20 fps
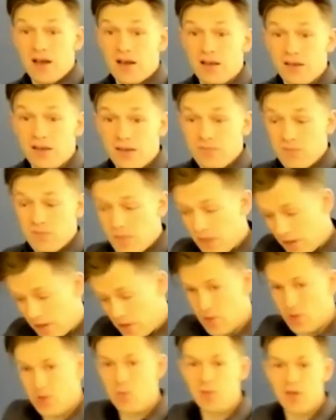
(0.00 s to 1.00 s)
um, the
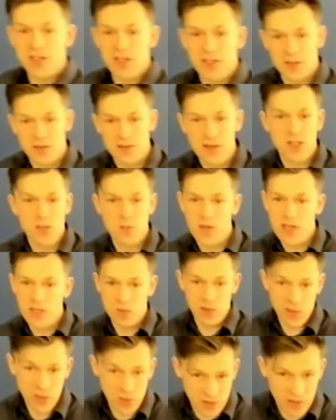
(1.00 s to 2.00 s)
Q completion of that space
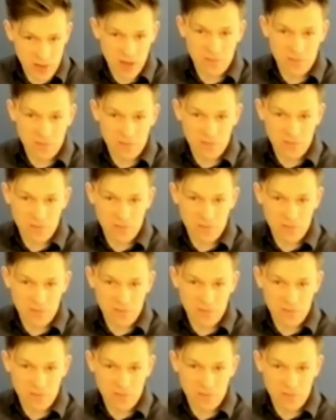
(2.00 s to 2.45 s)
will not have